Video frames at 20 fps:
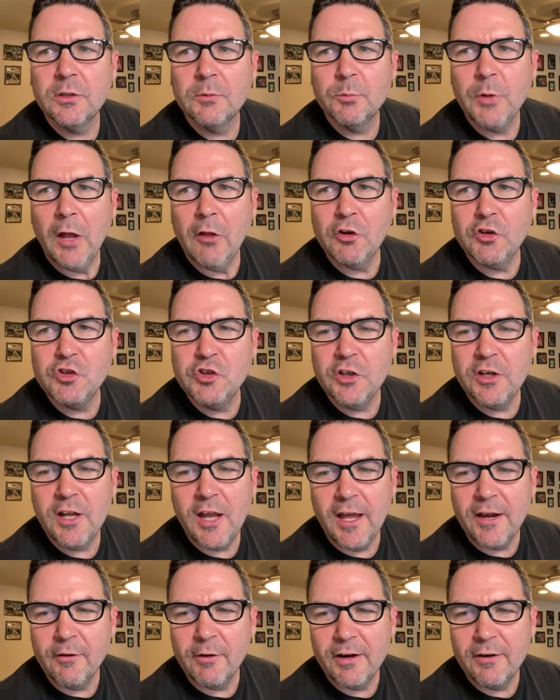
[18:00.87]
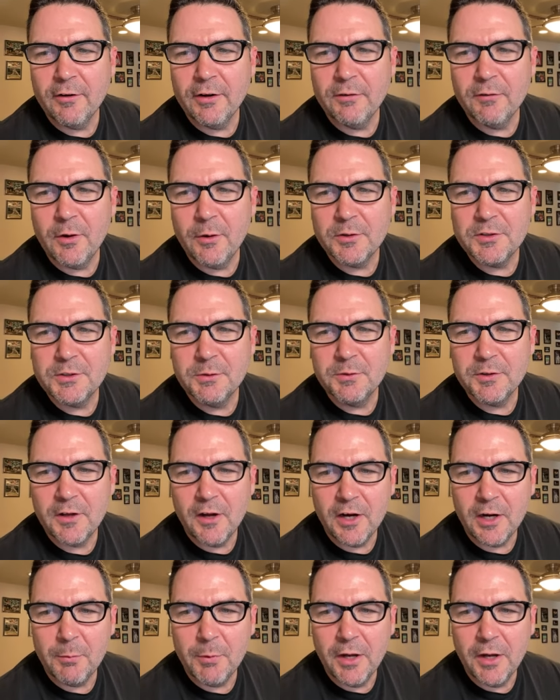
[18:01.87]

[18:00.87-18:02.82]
I don't even know what you would talk